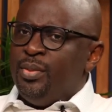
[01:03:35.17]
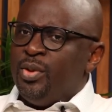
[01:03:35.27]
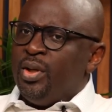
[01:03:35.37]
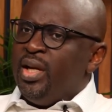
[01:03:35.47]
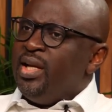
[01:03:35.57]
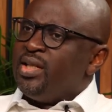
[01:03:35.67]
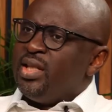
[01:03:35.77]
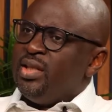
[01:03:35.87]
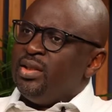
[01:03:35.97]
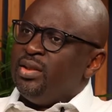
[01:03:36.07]
on
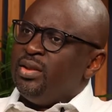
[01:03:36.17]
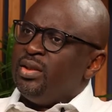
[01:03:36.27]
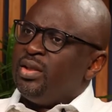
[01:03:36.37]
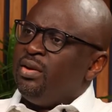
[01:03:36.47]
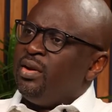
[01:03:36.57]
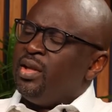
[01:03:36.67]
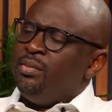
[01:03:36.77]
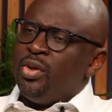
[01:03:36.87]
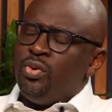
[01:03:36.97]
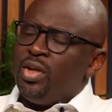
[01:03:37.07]
LinkedIn here and there,
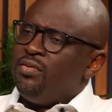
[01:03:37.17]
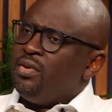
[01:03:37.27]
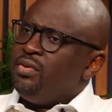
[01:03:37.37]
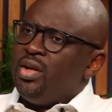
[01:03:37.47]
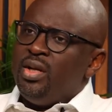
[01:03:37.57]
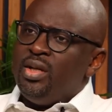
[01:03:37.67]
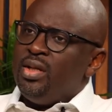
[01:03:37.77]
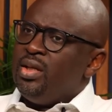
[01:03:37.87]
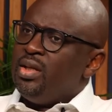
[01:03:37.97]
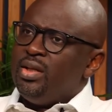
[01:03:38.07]
but you never
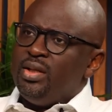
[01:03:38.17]
really